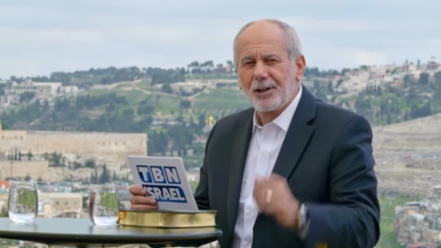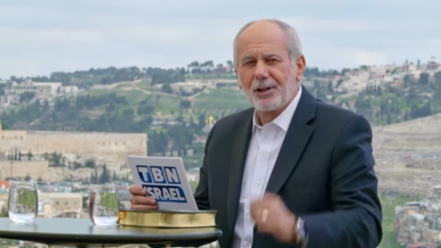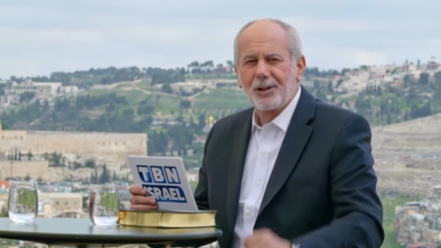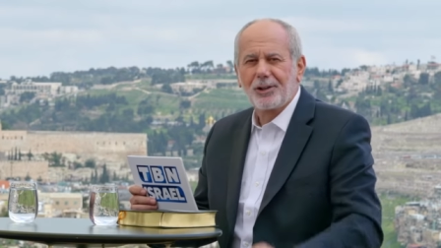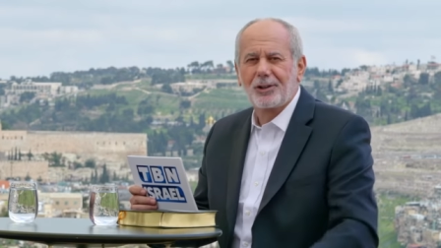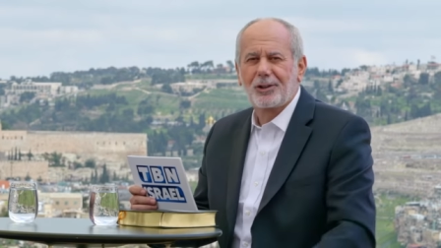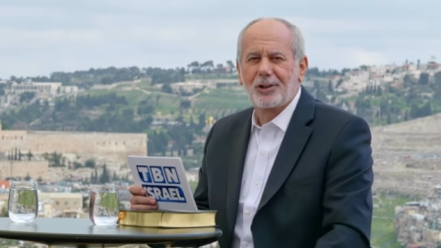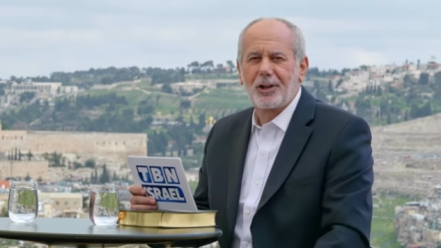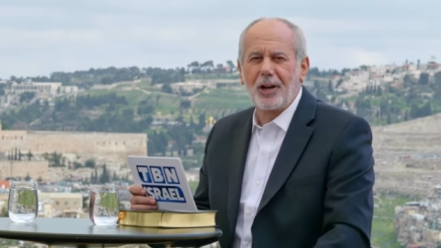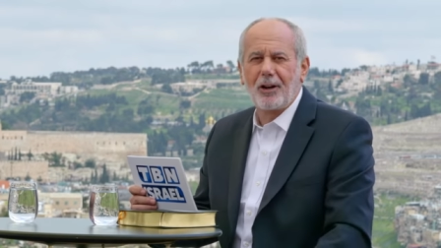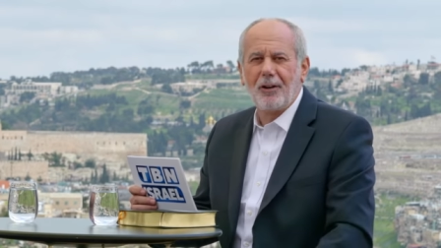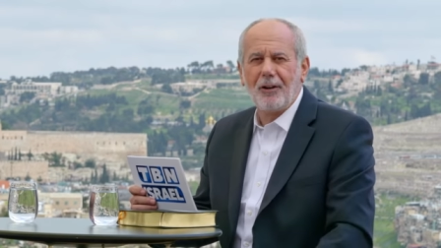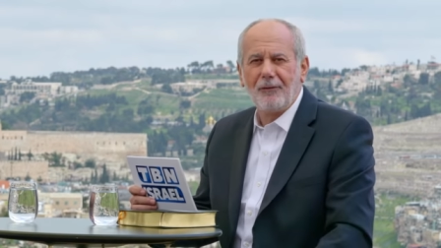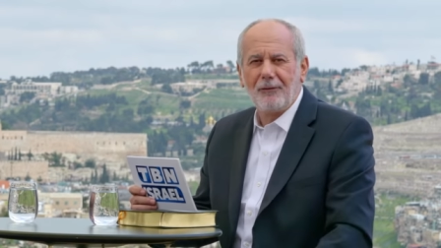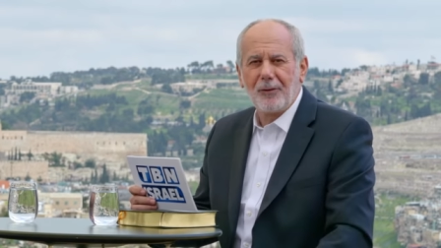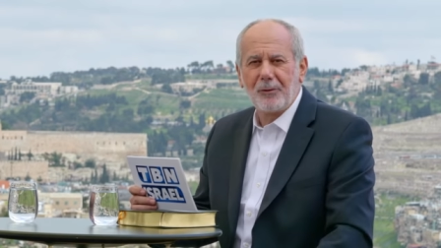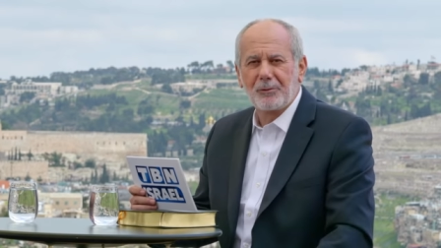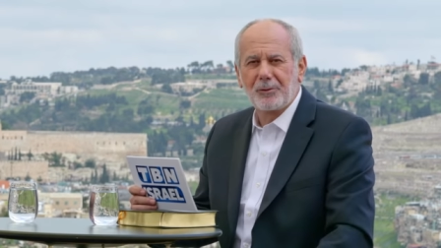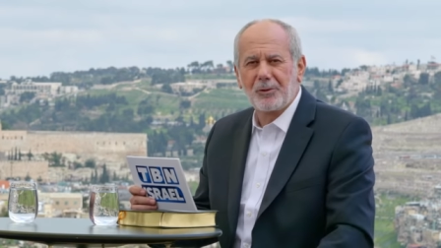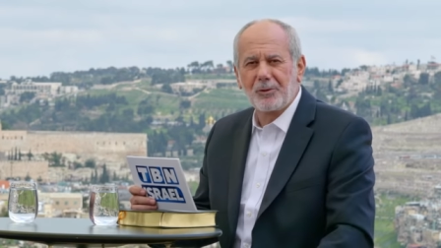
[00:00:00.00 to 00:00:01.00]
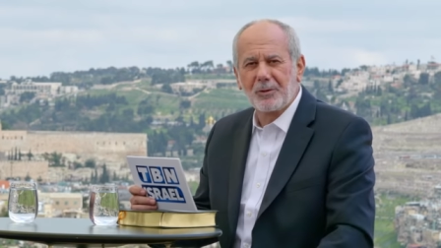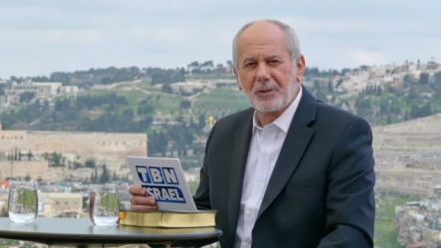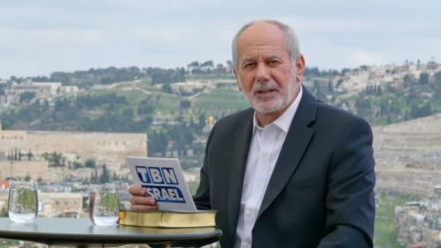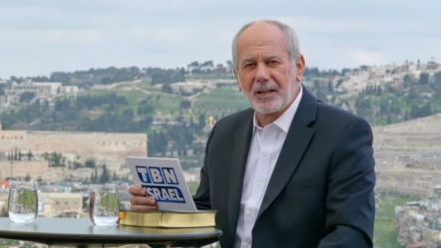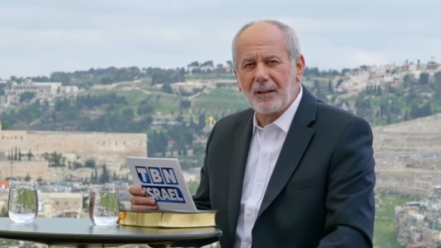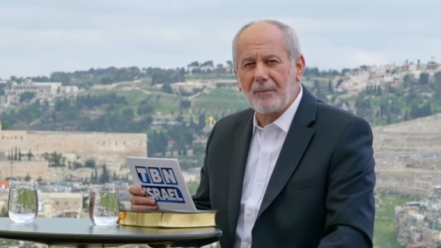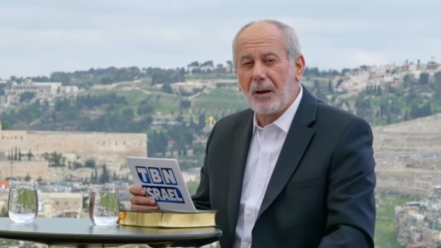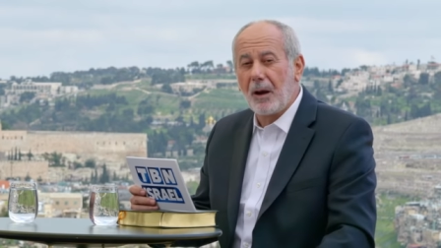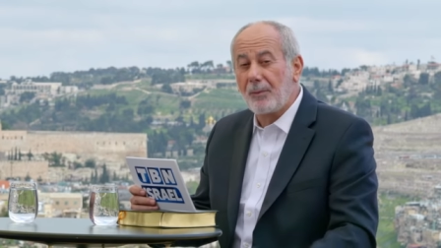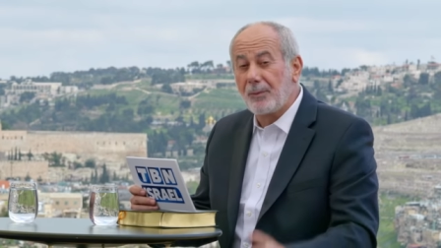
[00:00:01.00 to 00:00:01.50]
Shalom from
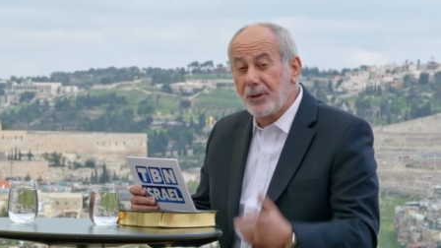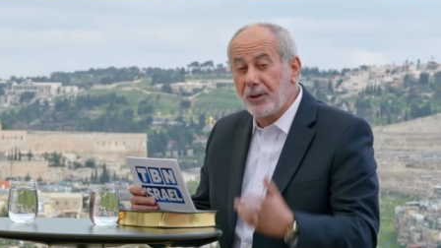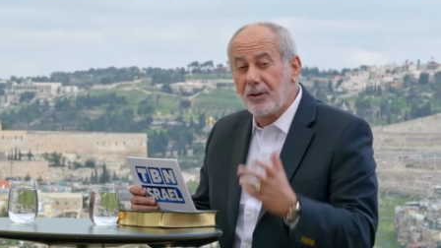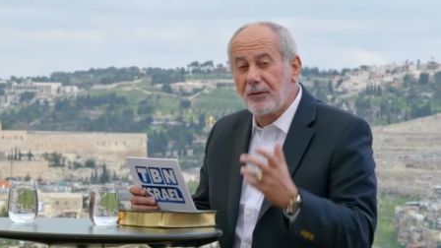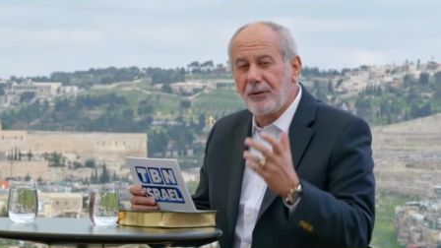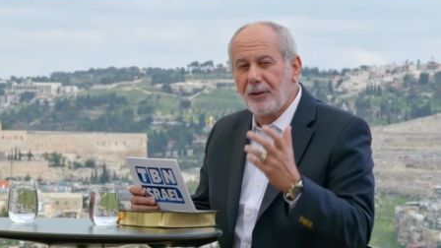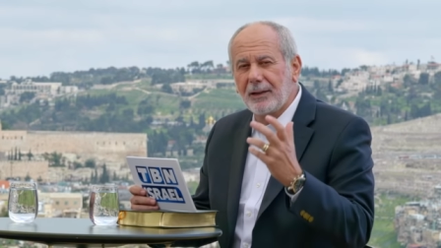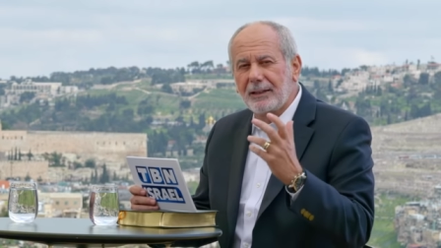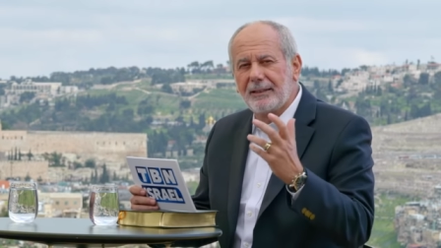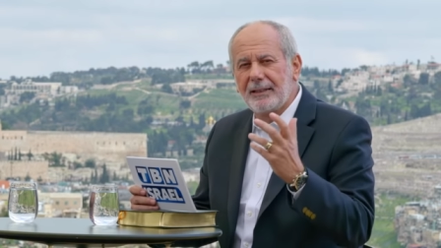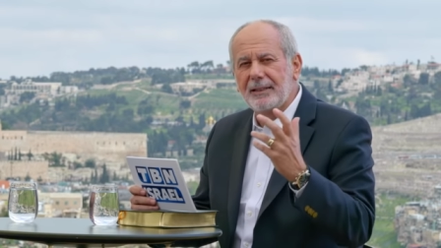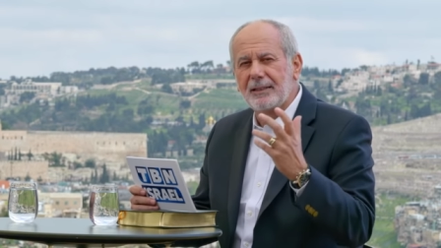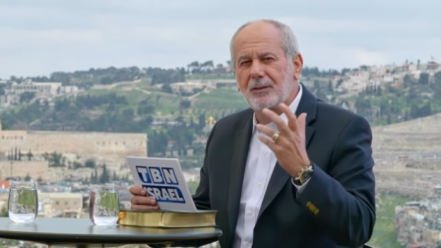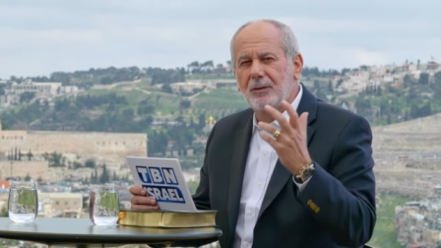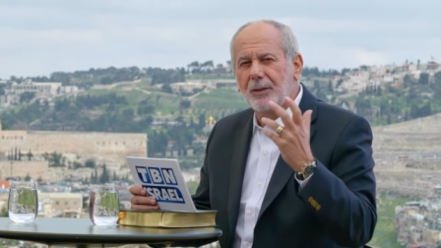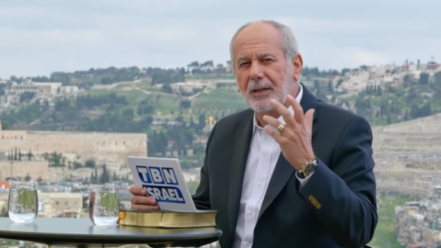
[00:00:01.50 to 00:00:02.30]
Jerusalem. How beautiful it is to